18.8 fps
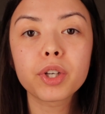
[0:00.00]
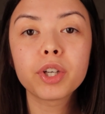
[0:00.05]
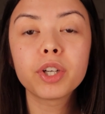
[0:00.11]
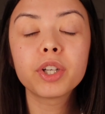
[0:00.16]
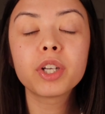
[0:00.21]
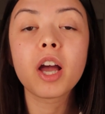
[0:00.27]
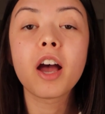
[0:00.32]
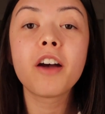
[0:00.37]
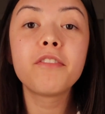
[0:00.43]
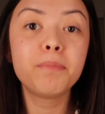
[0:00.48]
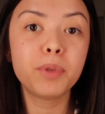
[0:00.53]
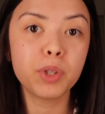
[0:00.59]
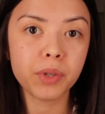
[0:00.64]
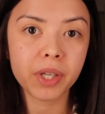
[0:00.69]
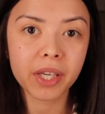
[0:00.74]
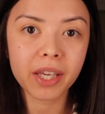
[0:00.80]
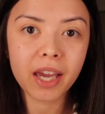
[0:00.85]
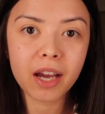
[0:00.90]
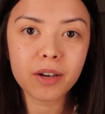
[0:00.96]
heard of
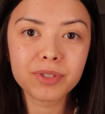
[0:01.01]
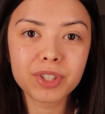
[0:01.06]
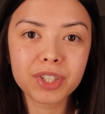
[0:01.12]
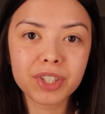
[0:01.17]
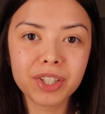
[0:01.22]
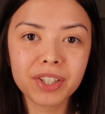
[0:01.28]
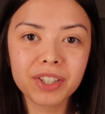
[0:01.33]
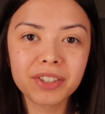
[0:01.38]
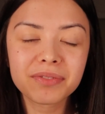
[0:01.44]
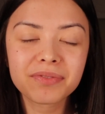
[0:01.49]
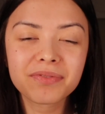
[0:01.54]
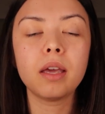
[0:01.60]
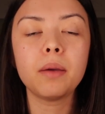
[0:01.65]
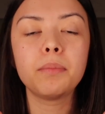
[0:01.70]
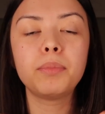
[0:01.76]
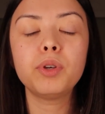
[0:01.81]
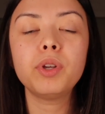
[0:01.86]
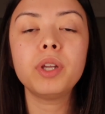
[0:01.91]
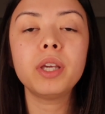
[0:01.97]
Beauty Counter?
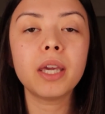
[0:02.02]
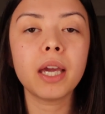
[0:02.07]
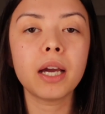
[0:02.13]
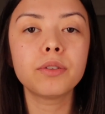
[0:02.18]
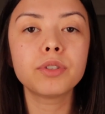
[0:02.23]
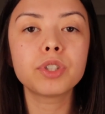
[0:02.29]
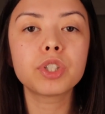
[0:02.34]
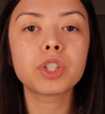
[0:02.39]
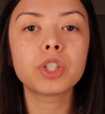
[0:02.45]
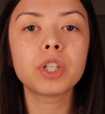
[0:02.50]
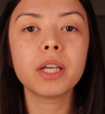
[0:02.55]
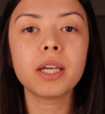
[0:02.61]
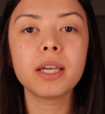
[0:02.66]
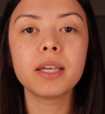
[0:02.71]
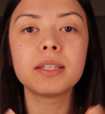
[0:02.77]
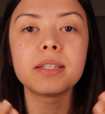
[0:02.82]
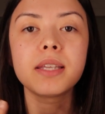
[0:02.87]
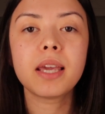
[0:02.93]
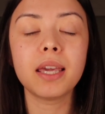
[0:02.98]
Beauty Counter
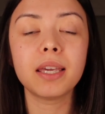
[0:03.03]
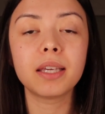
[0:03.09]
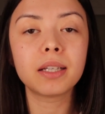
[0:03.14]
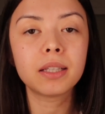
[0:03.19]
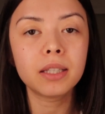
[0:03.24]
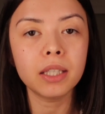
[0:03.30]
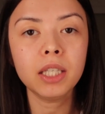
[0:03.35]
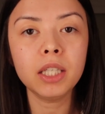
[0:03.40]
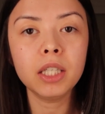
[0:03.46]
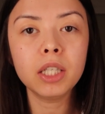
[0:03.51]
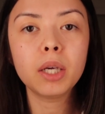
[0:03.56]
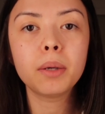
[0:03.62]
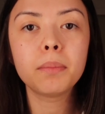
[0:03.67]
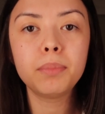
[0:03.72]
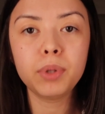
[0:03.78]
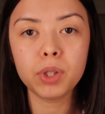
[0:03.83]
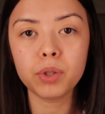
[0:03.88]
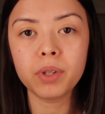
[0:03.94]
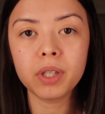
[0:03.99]
is a clean
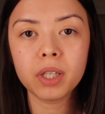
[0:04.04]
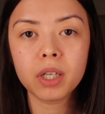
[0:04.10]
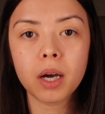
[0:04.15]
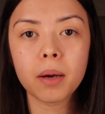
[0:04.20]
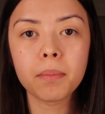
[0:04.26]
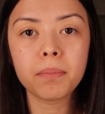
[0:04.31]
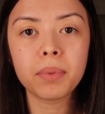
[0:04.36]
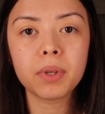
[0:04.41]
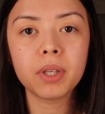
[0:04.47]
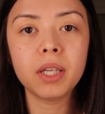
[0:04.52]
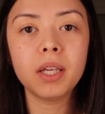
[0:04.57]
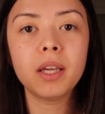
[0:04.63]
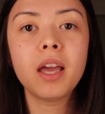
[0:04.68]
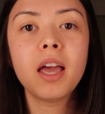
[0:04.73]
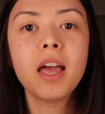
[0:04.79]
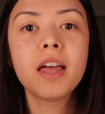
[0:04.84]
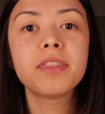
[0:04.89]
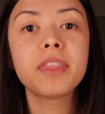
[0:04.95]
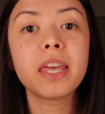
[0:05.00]
beauty
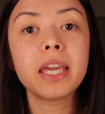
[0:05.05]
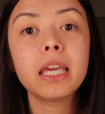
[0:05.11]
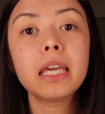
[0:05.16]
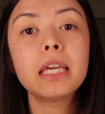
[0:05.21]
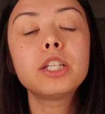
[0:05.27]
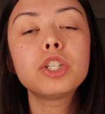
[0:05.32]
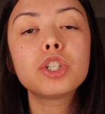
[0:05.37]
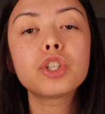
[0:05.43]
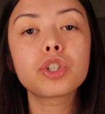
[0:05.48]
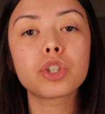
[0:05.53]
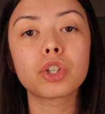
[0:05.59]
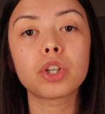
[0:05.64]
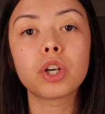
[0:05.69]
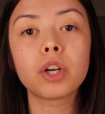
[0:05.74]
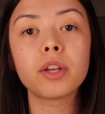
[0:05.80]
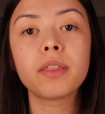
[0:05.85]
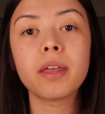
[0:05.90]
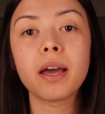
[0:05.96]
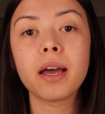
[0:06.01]
company. They
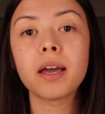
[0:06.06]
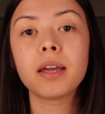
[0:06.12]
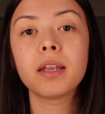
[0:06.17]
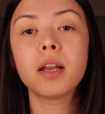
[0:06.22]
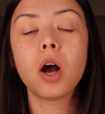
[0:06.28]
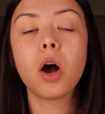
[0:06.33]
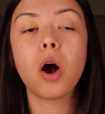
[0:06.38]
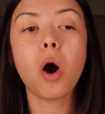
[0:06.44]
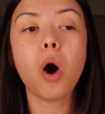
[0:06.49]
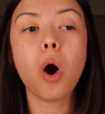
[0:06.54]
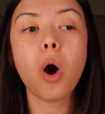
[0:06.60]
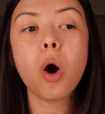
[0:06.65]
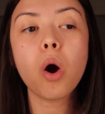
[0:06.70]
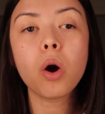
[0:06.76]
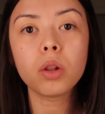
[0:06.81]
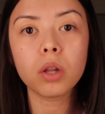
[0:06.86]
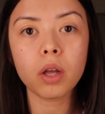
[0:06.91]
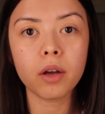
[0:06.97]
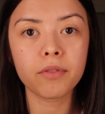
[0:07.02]
ensure that
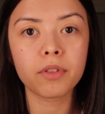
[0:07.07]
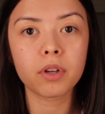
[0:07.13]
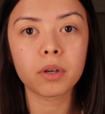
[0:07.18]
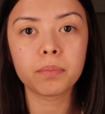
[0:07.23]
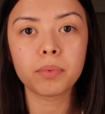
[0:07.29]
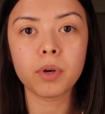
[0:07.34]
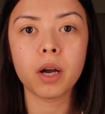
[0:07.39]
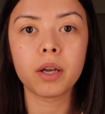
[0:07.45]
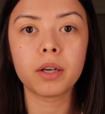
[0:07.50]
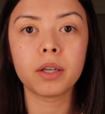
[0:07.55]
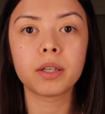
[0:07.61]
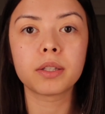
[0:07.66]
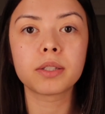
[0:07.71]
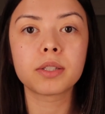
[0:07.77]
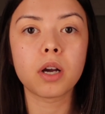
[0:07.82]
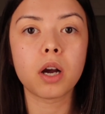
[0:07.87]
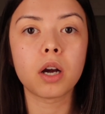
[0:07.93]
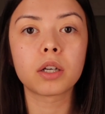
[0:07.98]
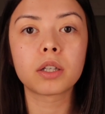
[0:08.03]
all of their
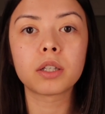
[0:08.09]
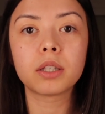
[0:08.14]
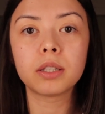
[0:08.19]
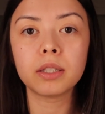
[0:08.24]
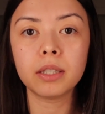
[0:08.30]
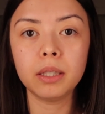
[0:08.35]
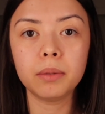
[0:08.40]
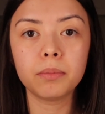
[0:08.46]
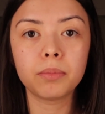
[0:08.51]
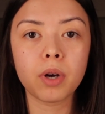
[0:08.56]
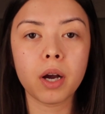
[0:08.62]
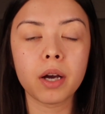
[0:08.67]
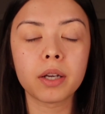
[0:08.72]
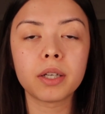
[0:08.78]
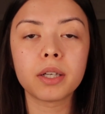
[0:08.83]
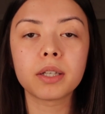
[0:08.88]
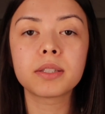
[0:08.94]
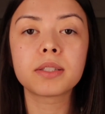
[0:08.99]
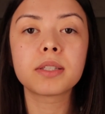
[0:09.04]
products are clean
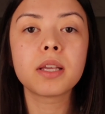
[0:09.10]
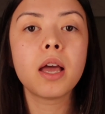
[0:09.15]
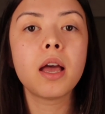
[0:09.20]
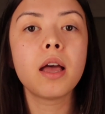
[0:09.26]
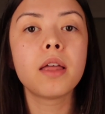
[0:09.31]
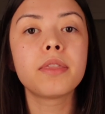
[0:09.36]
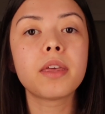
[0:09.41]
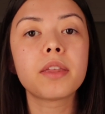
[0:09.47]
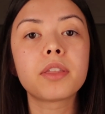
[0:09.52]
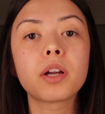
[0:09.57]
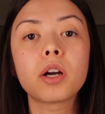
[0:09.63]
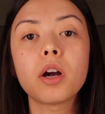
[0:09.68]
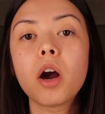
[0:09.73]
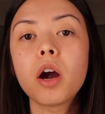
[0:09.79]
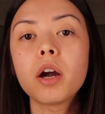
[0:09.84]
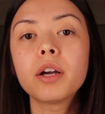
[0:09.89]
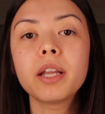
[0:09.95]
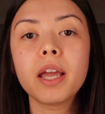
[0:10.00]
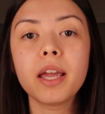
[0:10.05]
products, that there
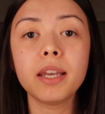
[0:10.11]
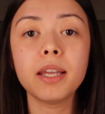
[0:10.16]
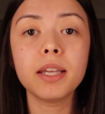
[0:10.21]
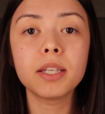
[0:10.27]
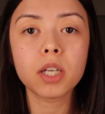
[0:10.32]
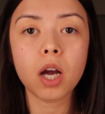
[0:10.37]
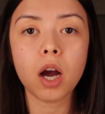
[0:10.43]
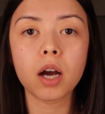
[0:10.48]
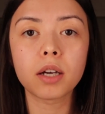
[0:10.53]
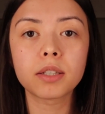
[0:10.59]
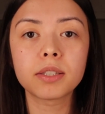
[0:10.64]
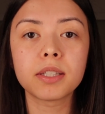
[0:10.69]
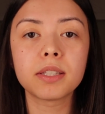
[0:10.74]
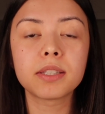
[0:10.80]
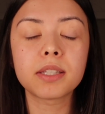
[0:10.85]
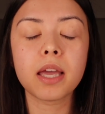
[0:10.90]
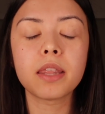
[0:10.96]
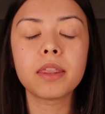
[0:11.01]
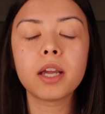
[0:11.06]
aren't any
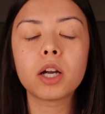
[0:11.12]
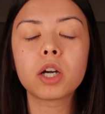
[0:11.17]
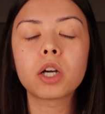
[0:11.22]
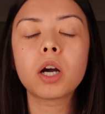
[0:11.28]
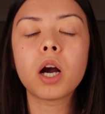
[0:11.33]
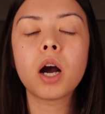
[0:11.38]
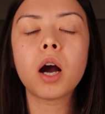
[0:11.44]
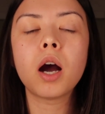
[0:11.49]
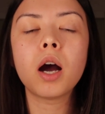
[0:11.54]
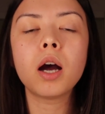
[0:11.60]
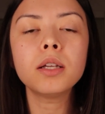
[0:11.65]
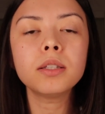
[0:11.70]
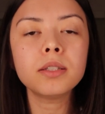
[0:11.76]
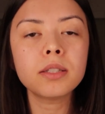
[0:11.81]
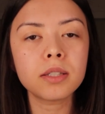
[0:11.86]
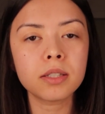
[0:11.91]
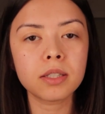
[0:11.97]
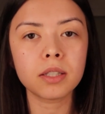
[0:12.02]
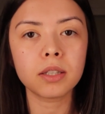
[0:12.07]
toxins, and they are
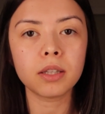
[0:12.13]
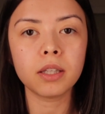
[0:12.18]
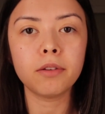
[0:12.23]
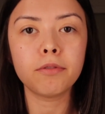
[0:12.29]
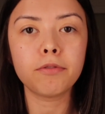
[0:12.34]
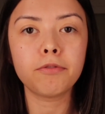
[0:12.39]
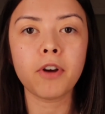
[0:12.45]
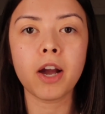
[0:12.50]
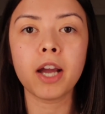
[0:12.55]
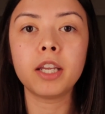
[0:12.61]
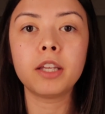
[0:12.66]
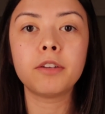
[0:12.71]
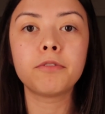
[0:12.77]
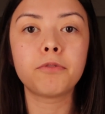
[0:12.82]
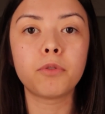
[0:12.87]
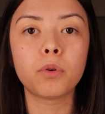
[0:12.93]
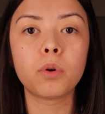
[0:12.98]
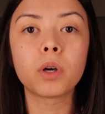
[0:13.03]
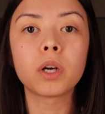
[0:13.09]
constantly
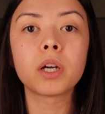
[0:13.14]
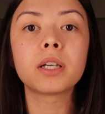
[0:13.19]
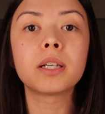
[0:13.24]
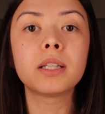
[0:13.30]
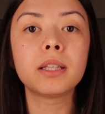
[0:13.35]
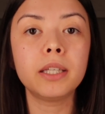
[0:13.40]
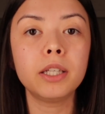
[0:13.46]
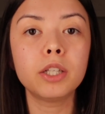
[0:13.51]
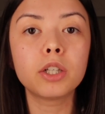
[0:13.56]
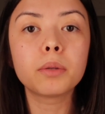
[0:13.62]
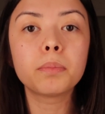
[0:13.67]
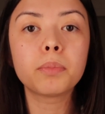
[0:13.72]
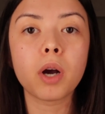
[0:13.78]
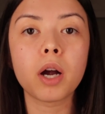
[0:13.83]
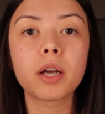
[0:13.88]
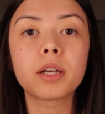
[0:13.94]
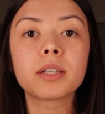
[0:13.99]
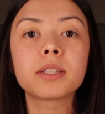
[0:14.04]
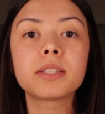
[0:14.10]
fighting for cleaner
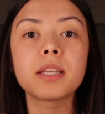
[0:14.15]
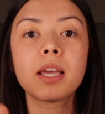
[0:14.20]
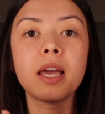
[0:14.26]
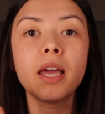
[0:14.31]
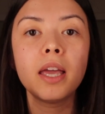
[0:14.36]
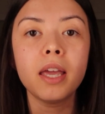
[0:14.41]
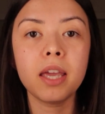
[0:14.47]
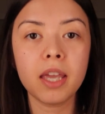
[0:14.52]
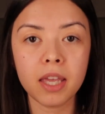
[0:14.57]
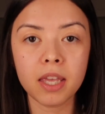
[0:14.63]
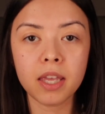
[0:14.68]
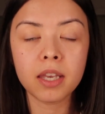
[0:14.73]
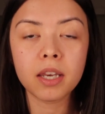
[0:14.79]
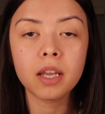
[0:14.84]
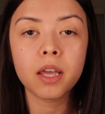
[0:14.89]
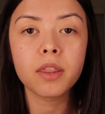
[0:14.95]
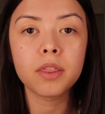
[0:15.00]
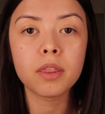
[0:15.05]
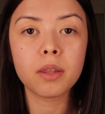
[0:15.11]
products
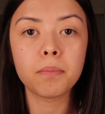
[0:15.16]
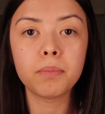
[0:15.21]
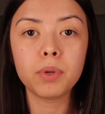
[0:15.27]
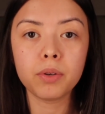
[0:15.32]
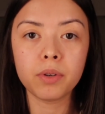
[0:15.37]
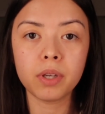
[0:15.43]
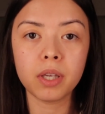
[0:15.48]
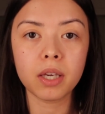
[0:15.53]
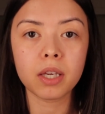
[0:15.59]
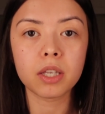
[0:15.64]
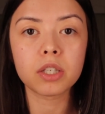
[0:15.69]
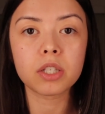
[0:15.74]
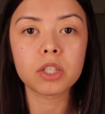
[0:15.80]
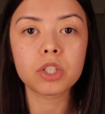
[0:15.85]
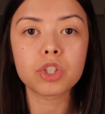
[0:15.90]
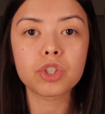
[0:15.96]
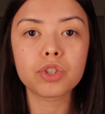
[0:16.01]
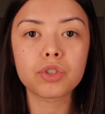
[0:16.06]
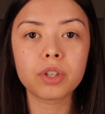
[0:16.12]
in the beauty
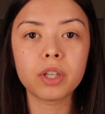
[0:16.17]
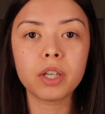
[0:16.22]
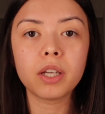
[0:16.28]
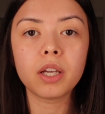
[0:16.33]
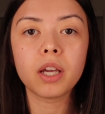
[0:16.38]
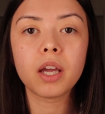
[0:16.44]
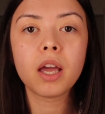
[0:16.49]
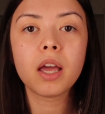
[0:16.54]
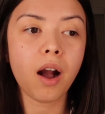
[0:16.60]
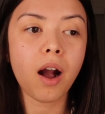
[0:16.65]
industry.